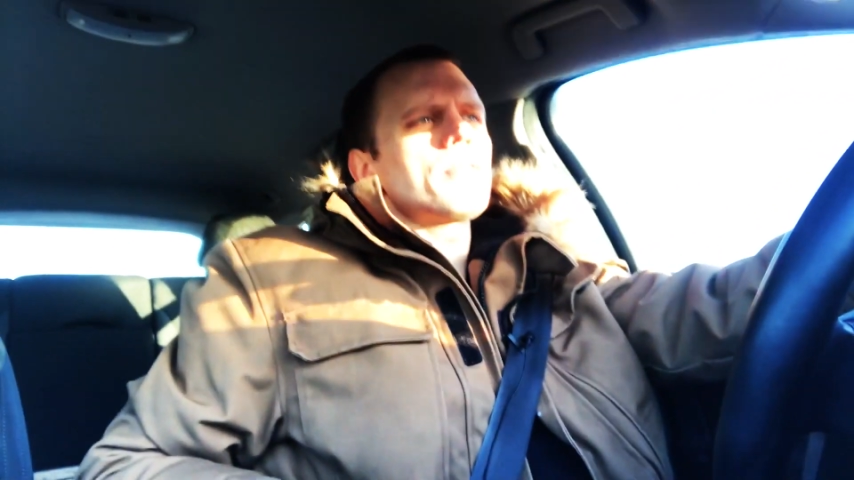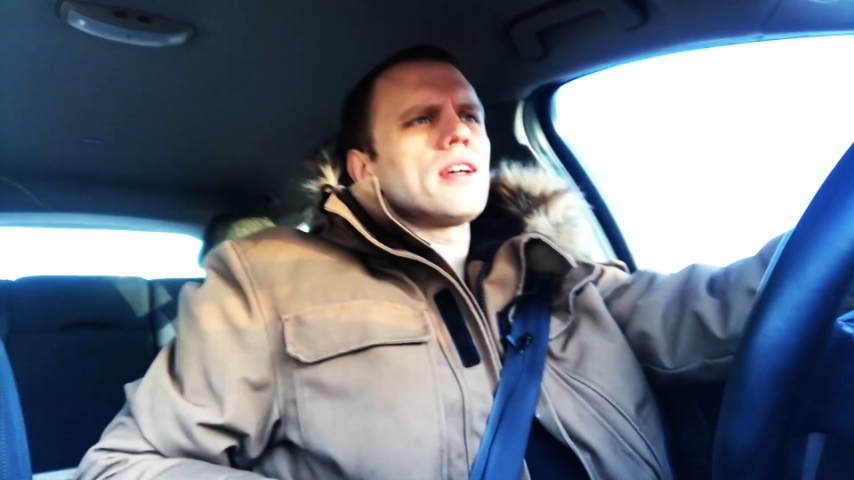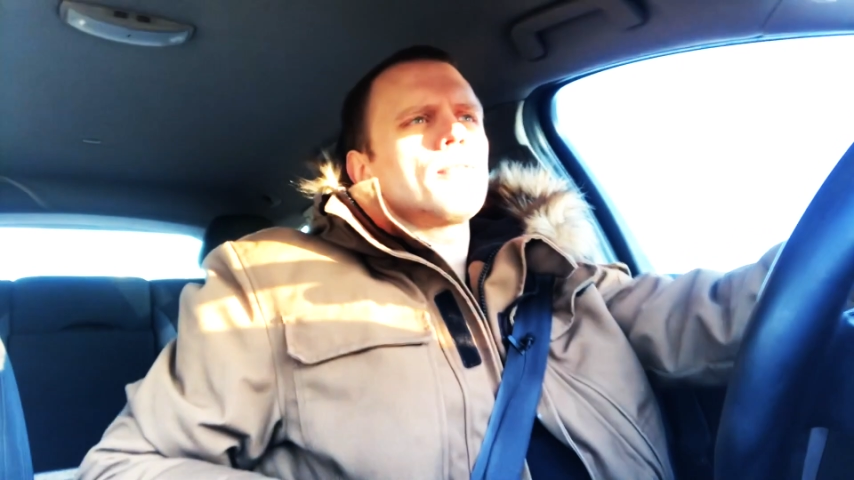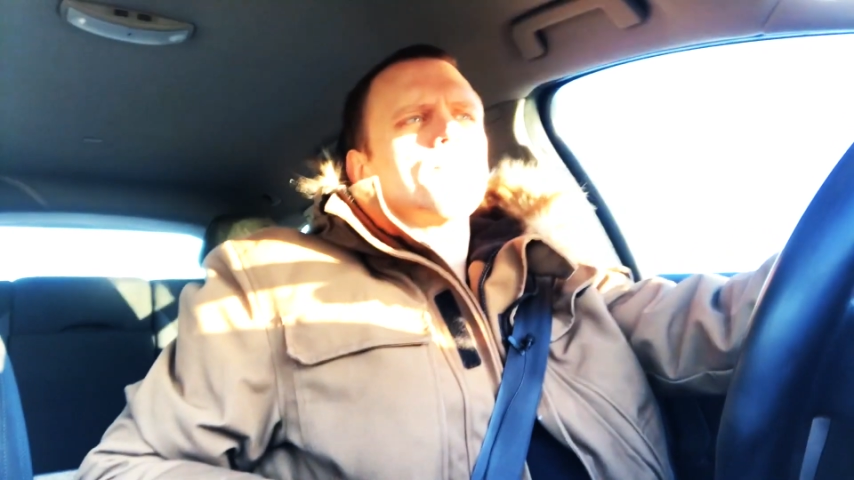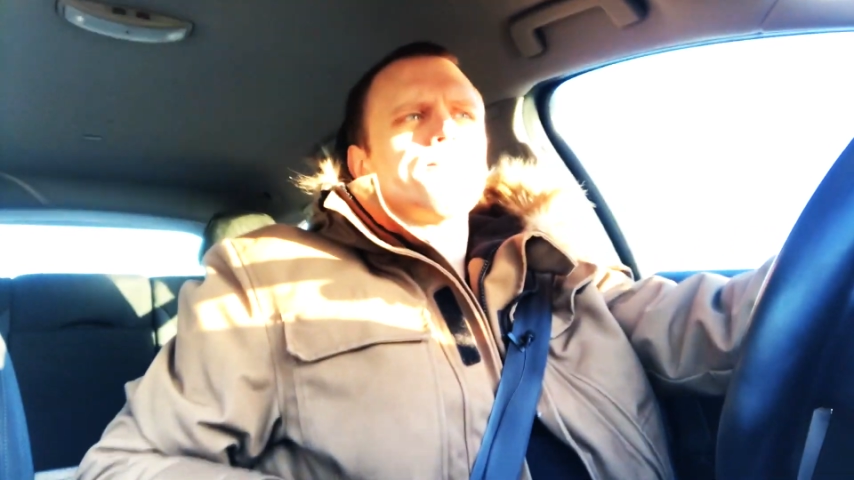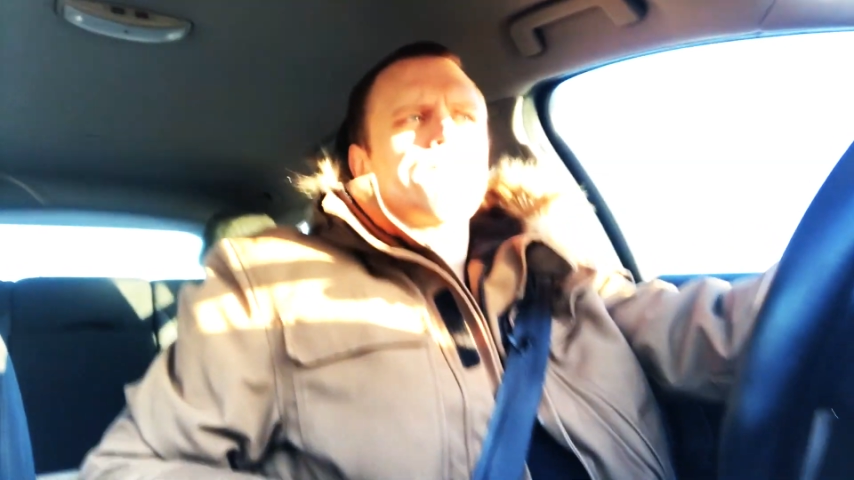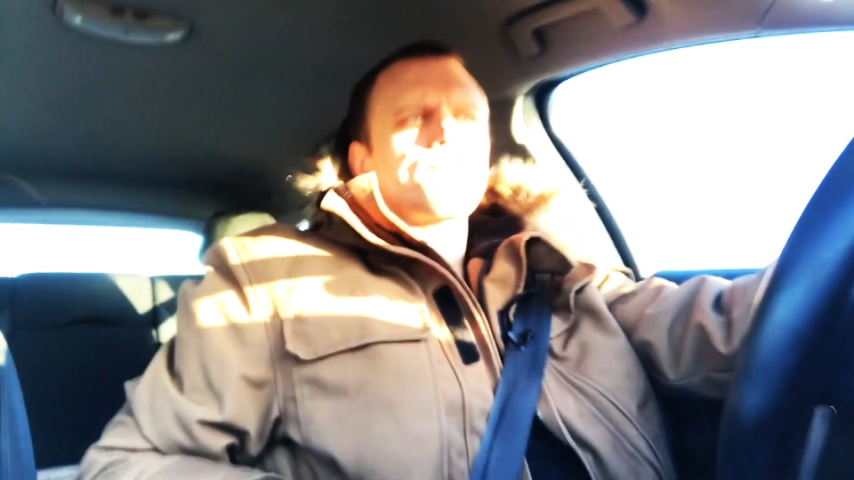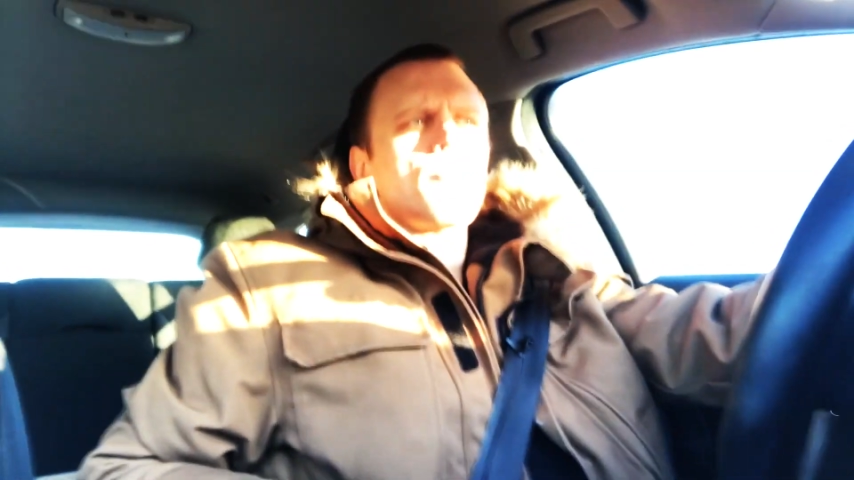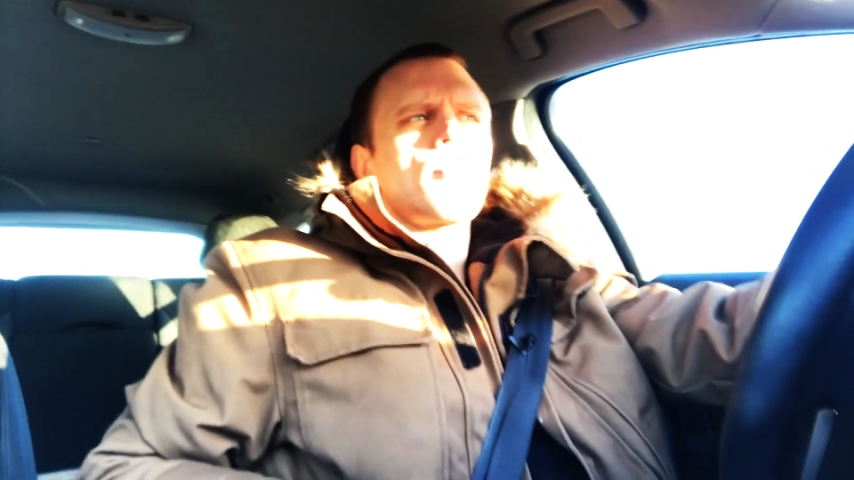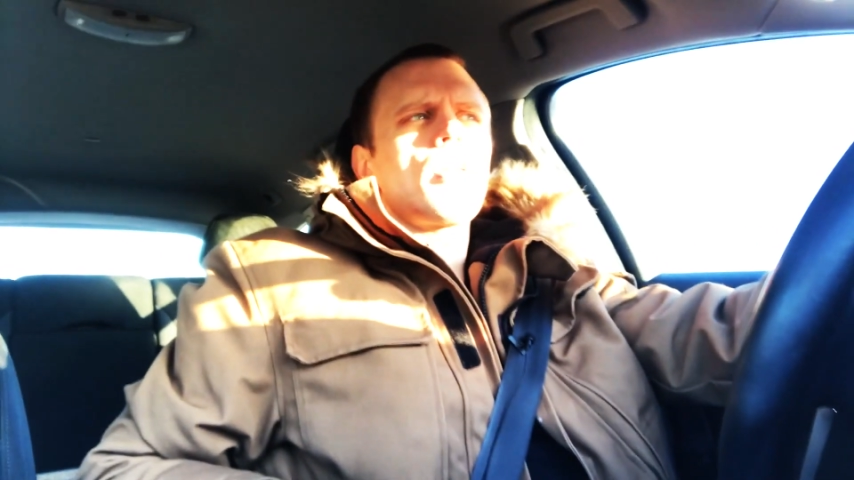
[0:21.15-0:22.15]
doubt.
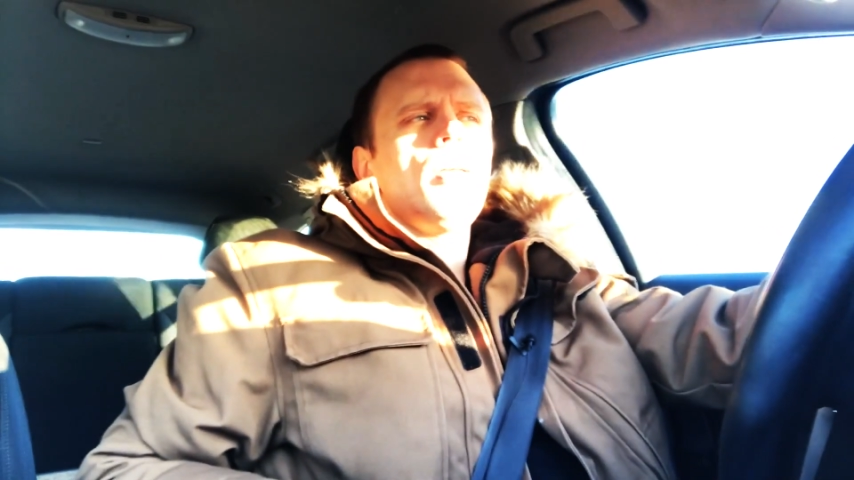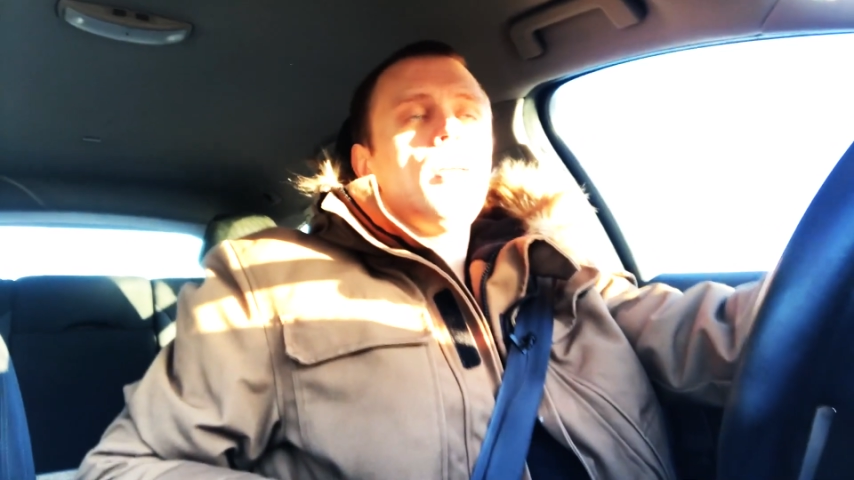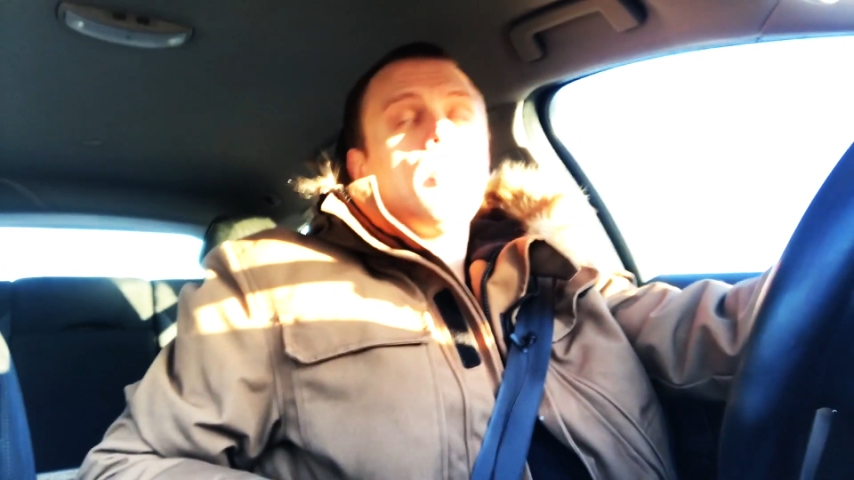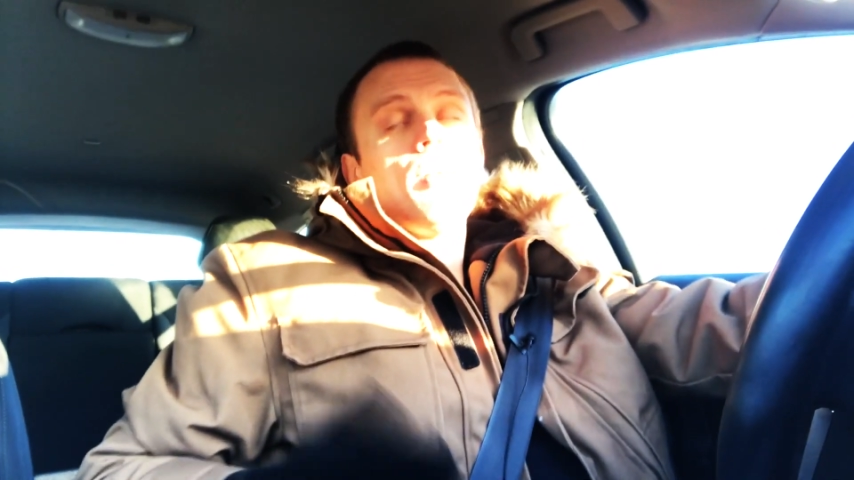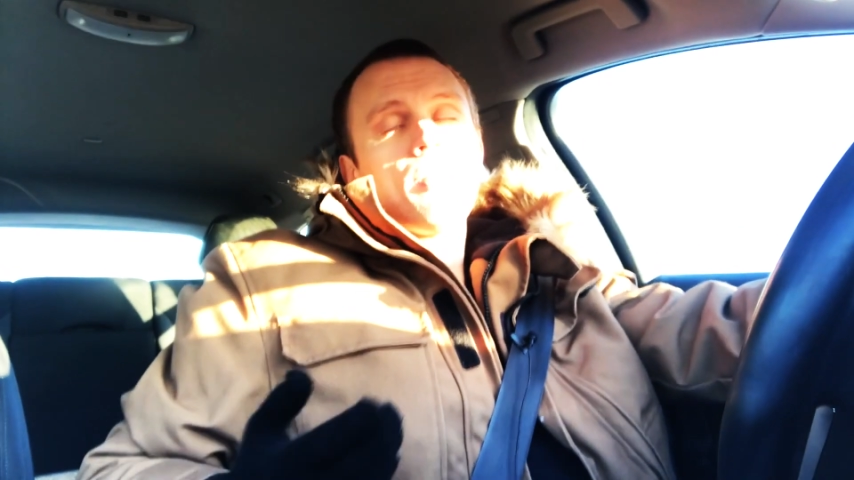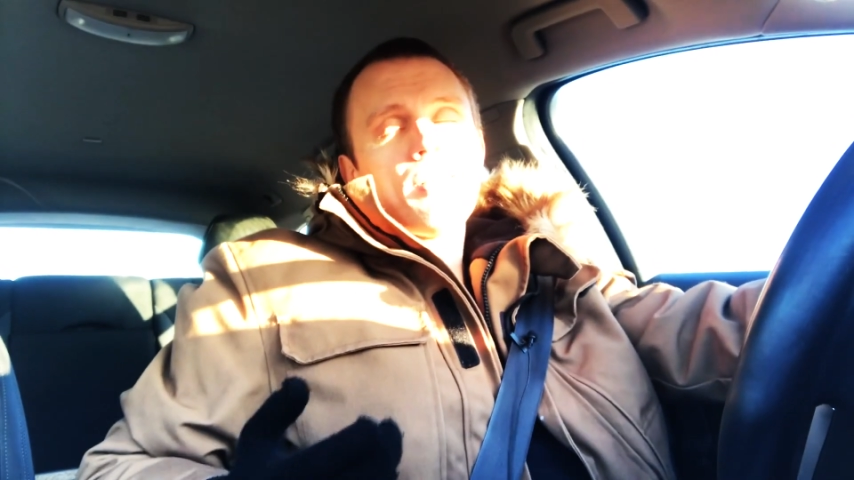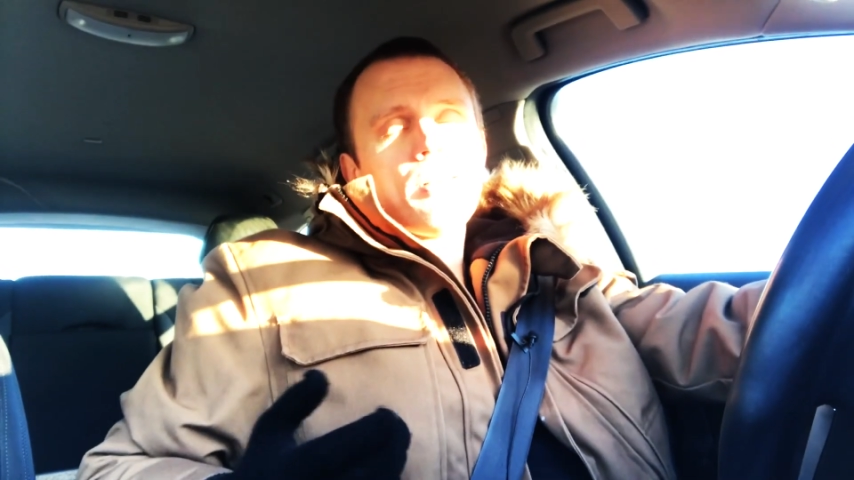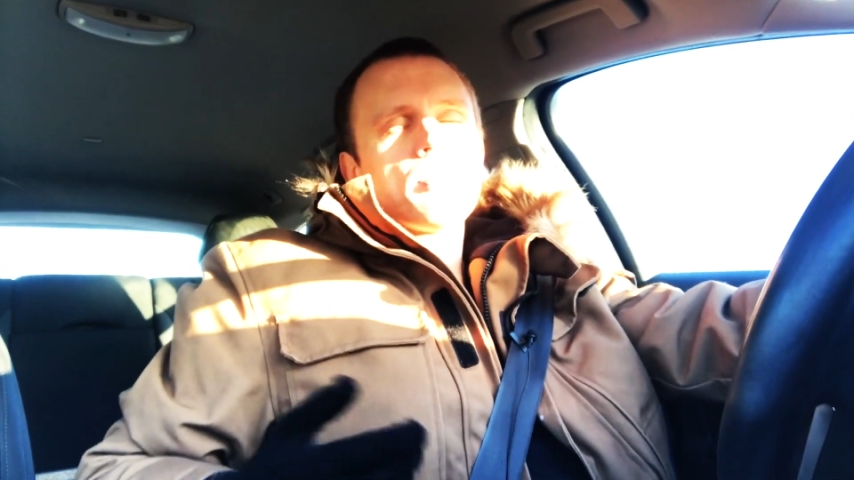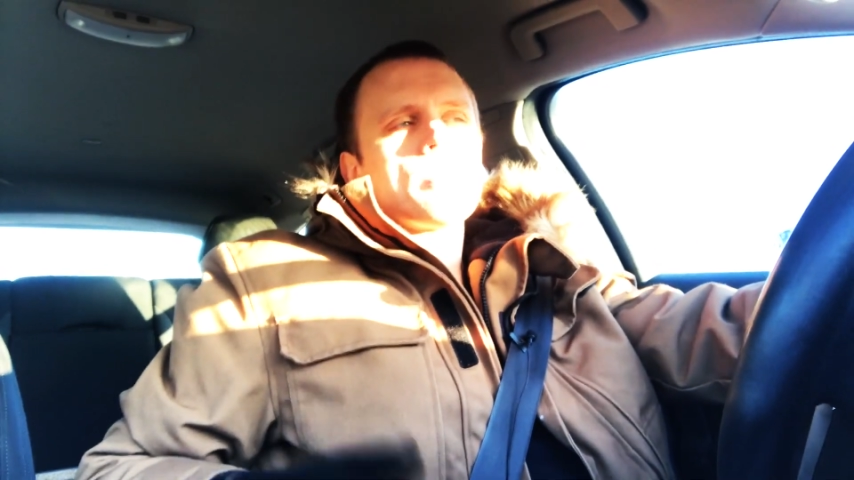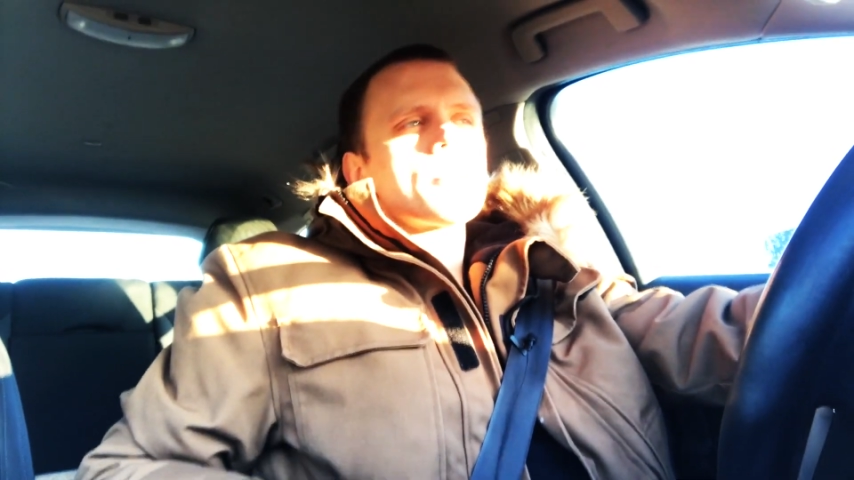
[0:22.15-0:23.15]

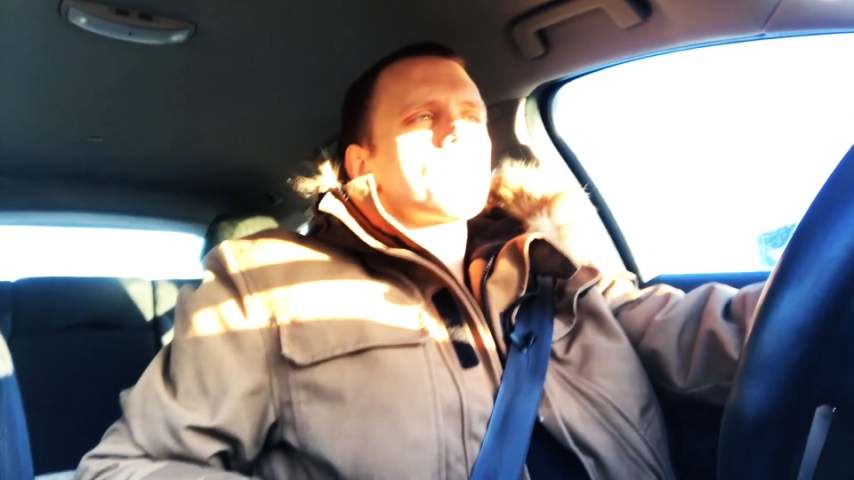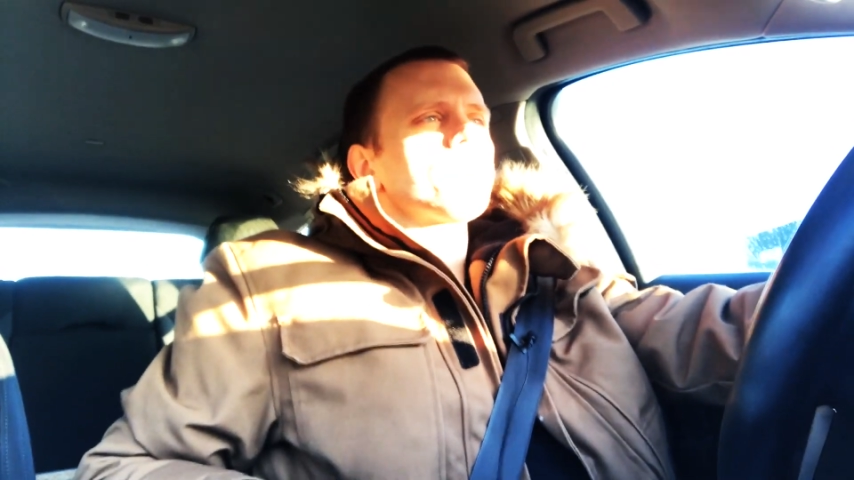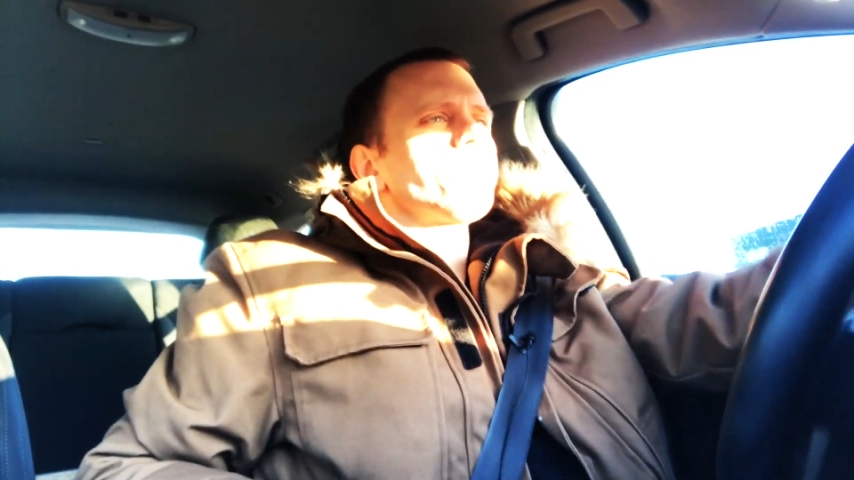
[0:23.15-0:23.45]
Anyways,